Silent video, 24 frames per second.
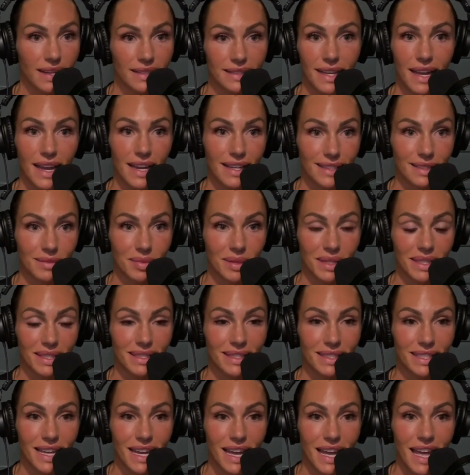as a
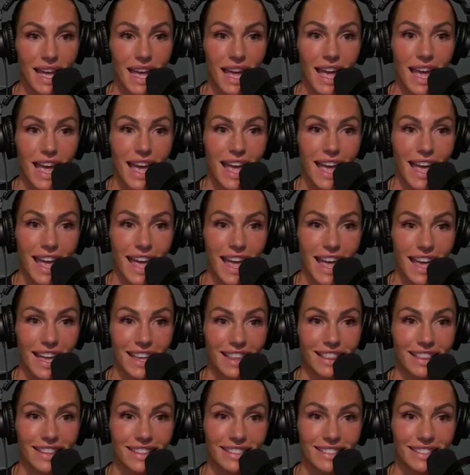husband.
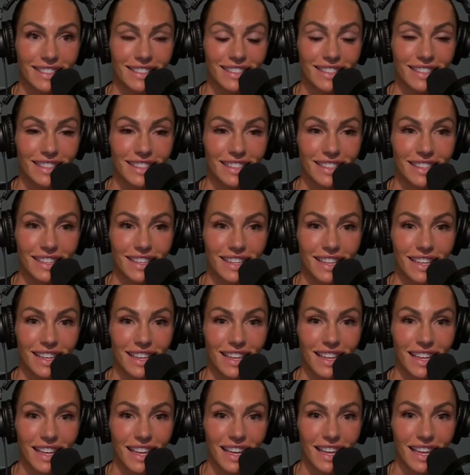And
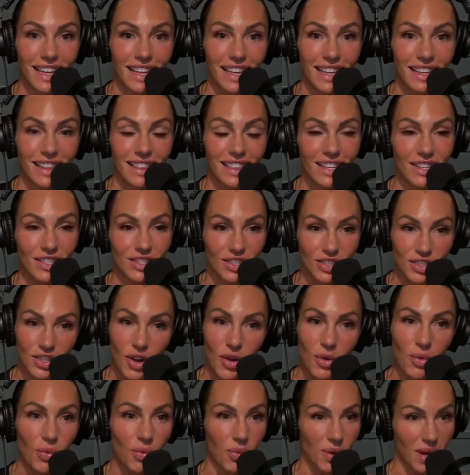there's no
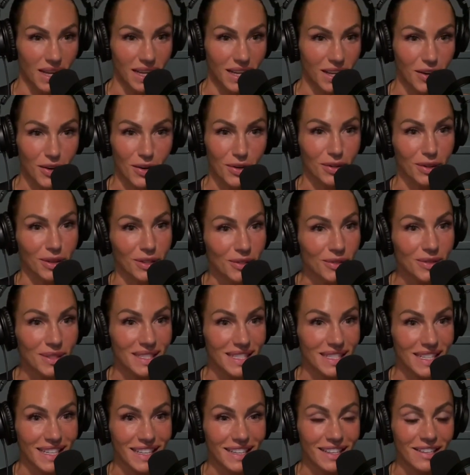winning or
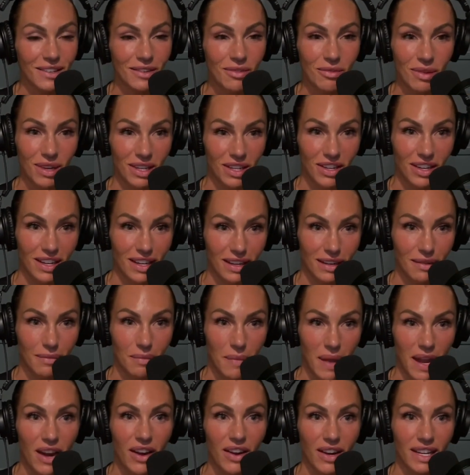losing when you're in a
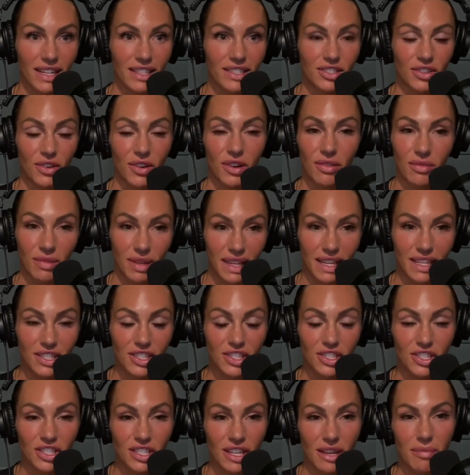marriage or a
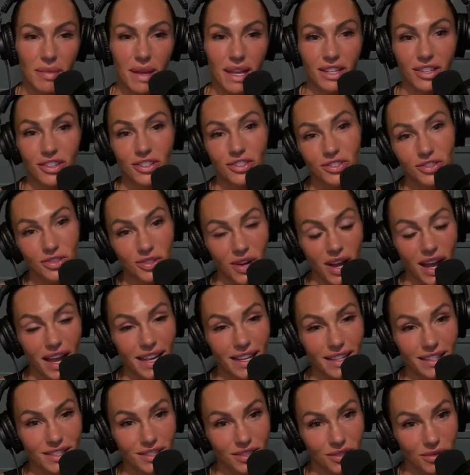relationship and you're trying
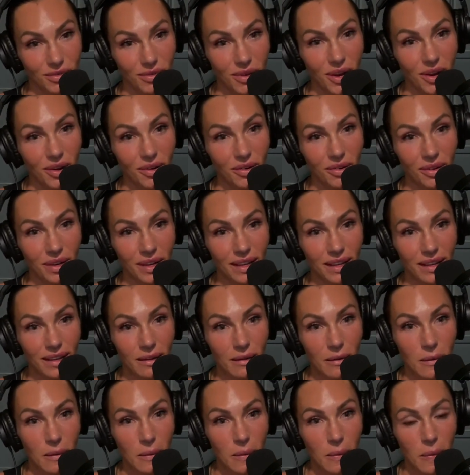to grow.
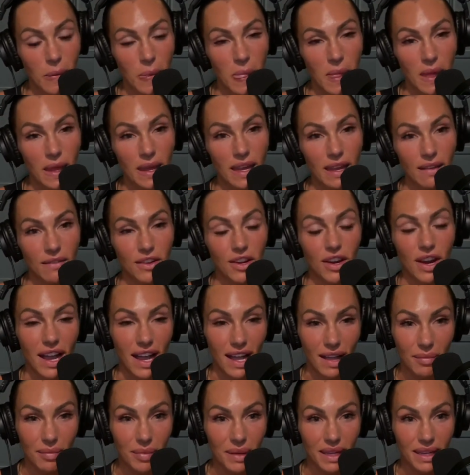If you're
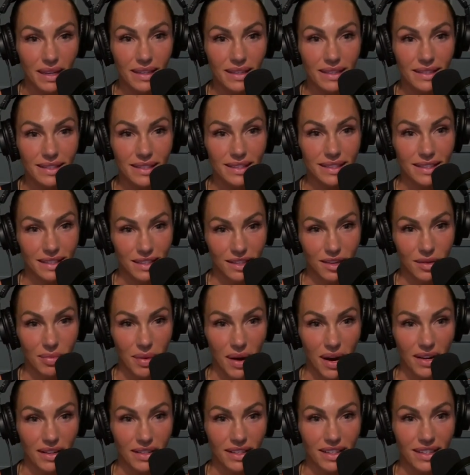helping your
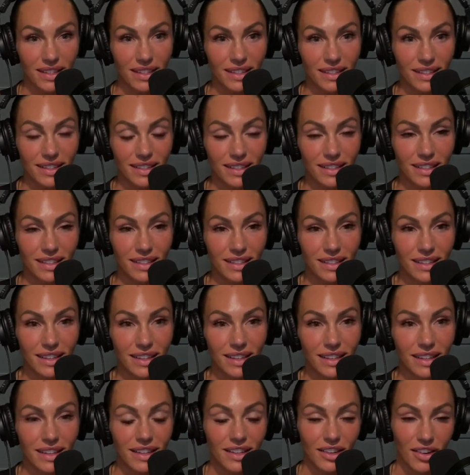partner,
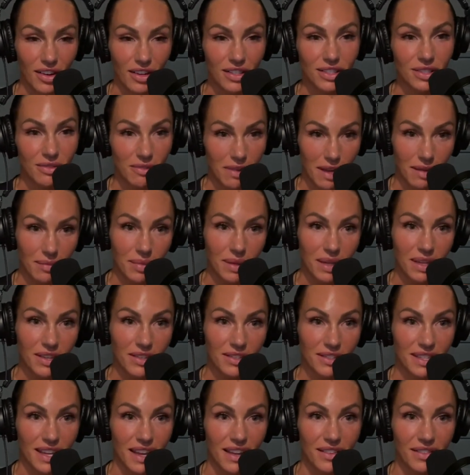you're also helping
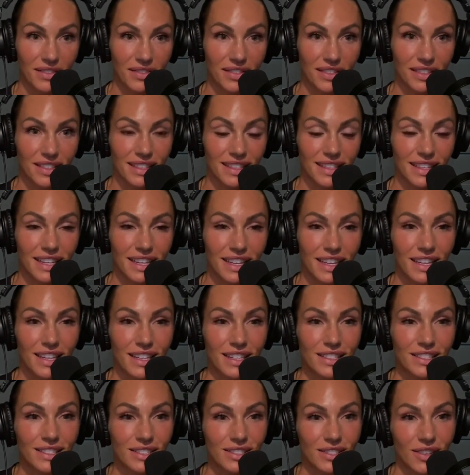yourself.
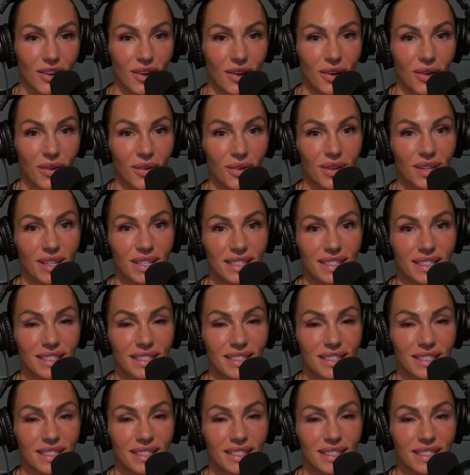So